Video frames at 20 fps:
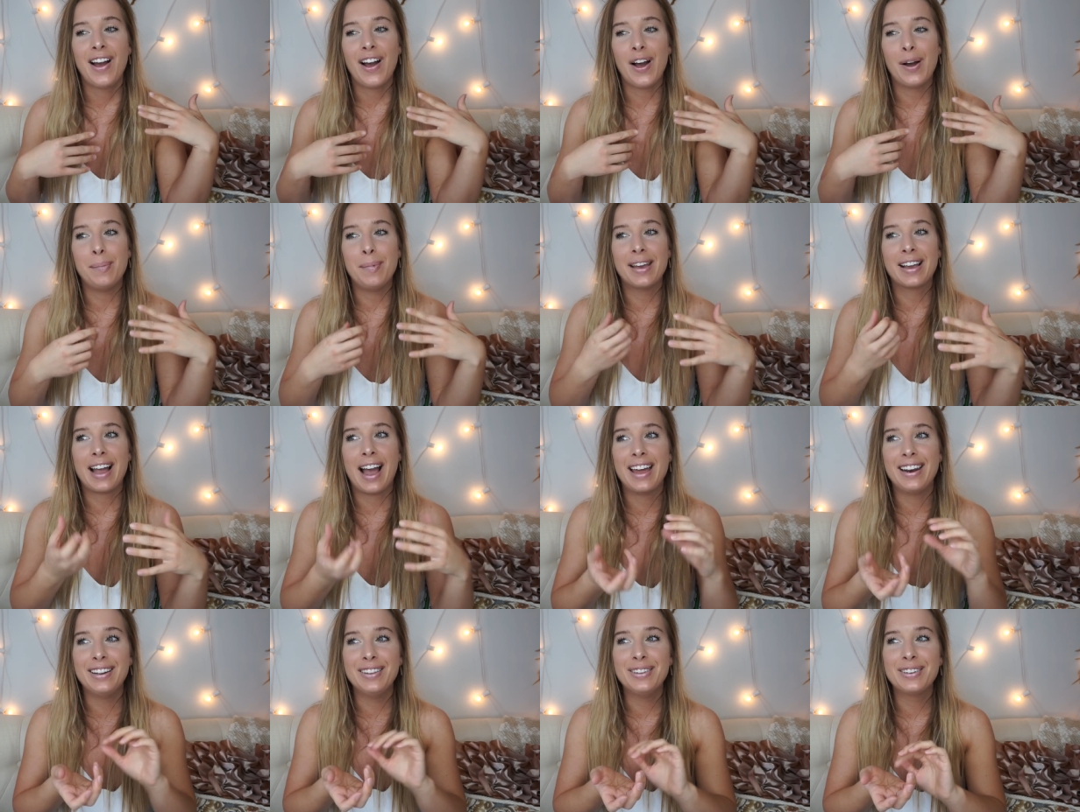um, it
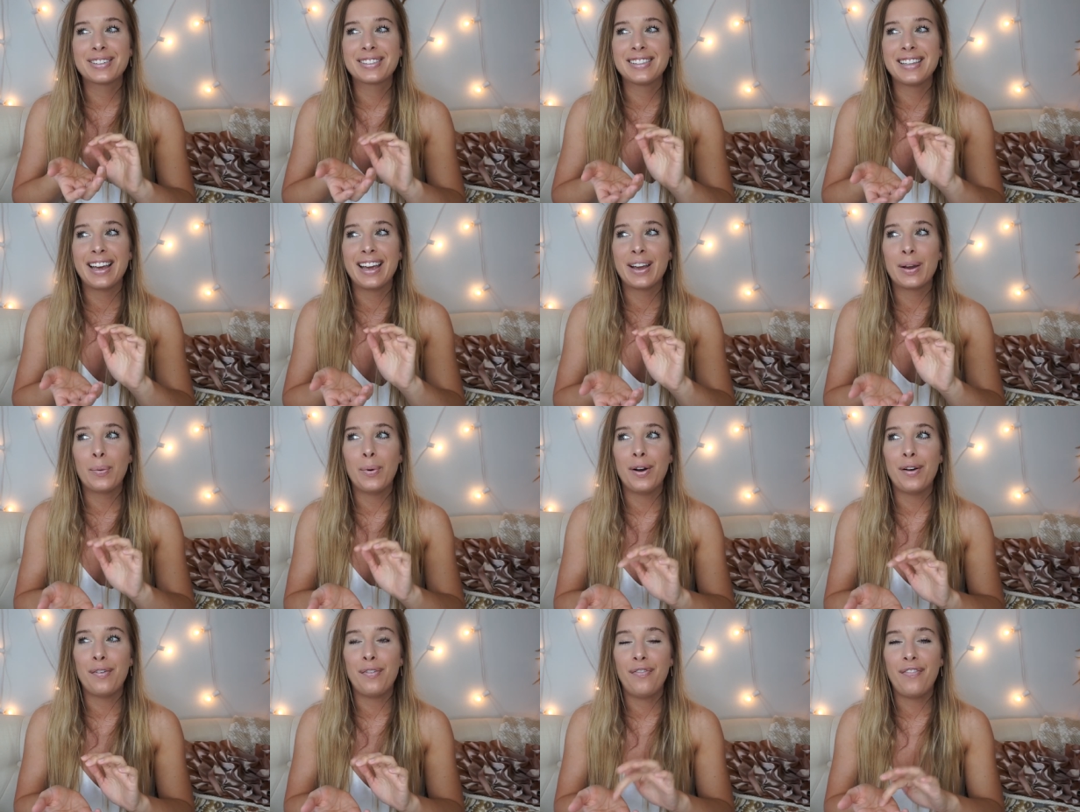kind of looks like
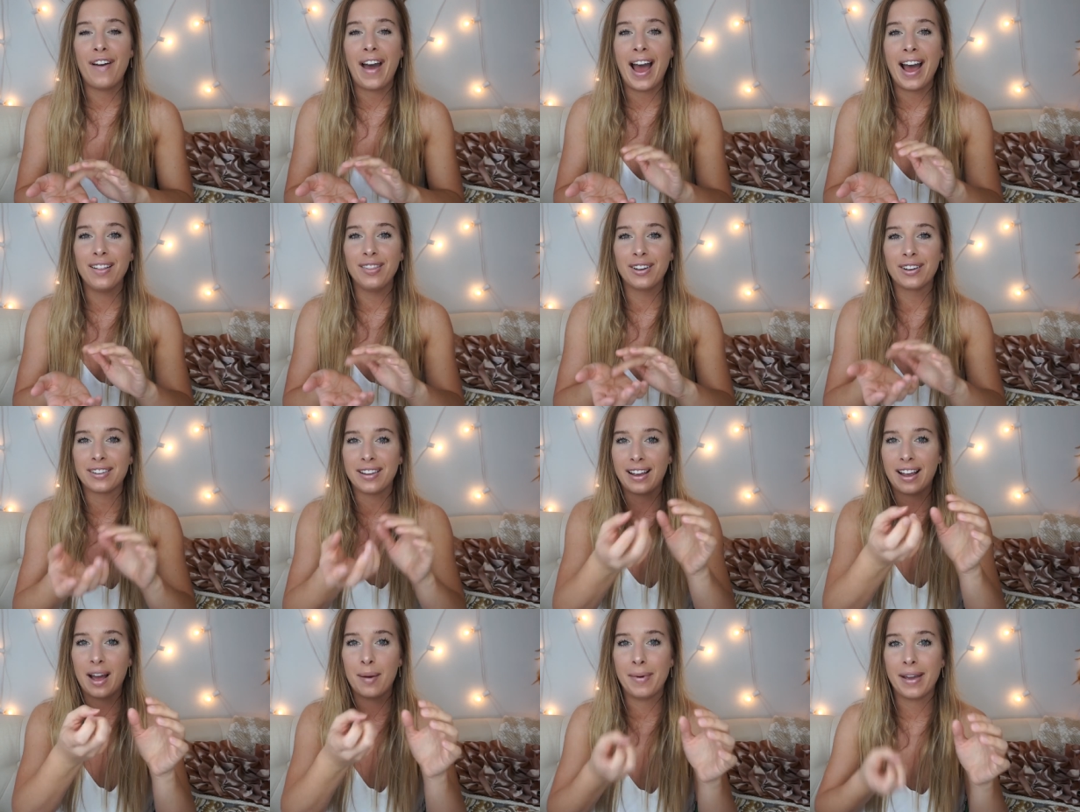what fat looks
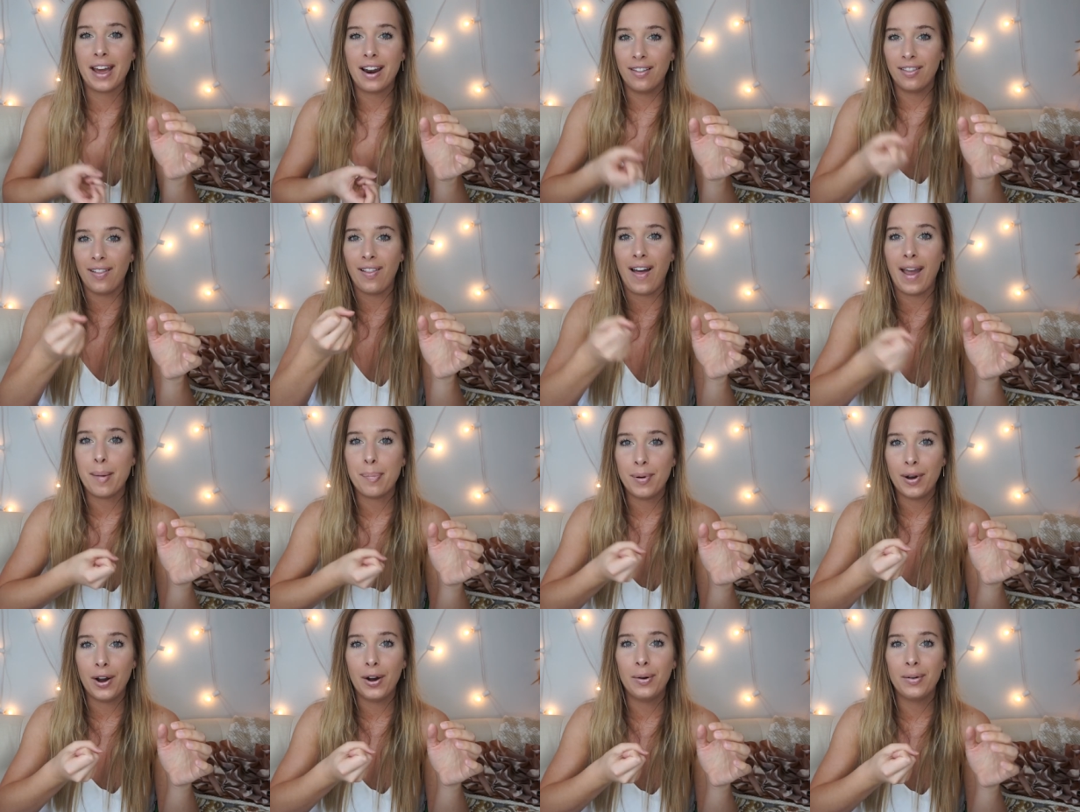like coming out of the
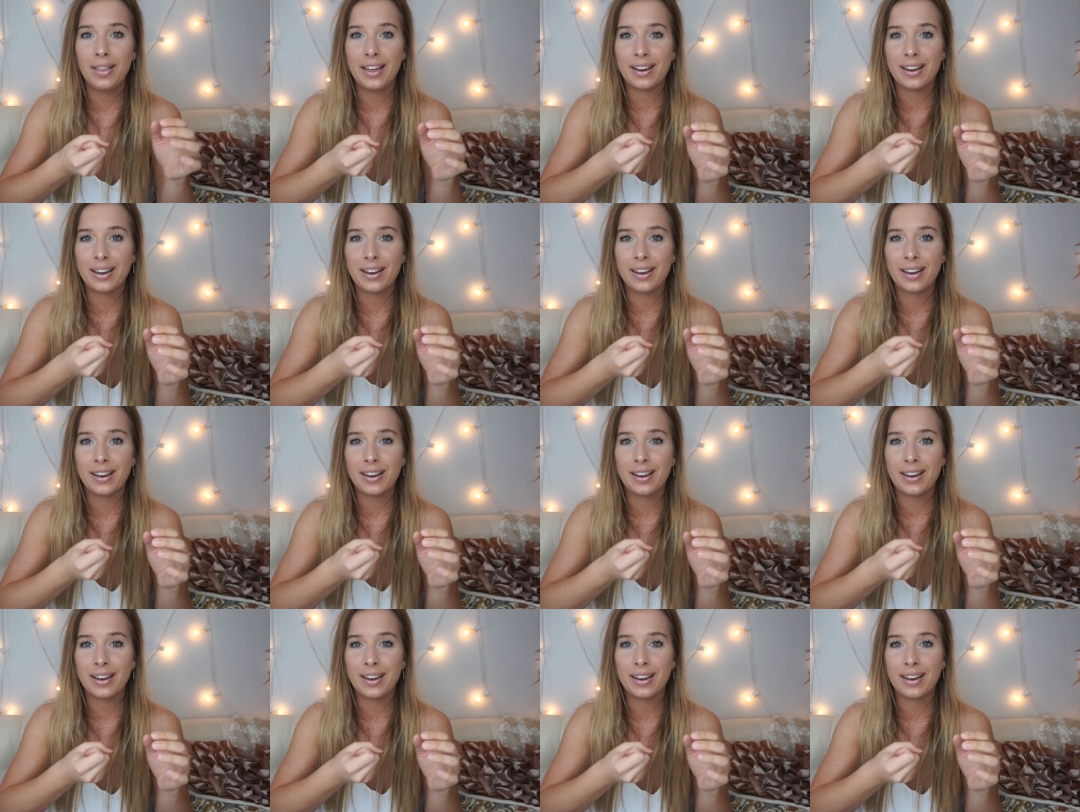lipo.